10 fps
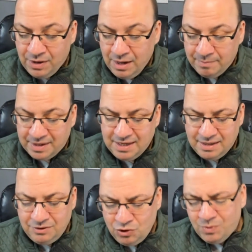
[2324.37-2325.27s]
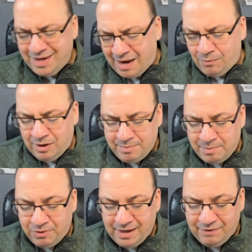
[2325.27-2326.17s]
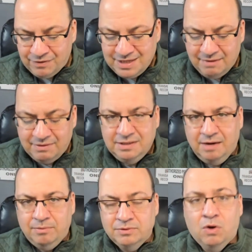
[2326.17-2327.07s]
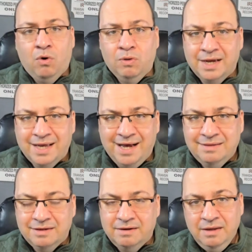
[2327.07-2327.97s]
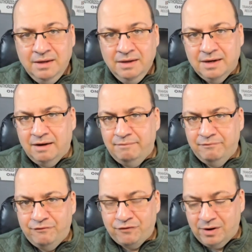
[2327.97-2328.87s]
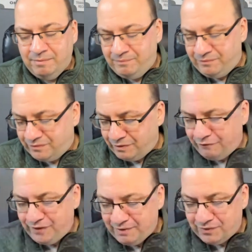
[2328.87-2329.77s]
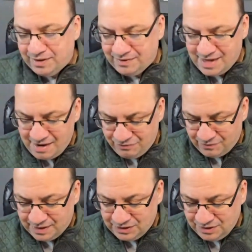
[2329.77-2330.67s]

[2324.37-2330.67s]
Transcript: But again, you would not want to be playing the daily double to Olagata um, from the favorite in the eighth race.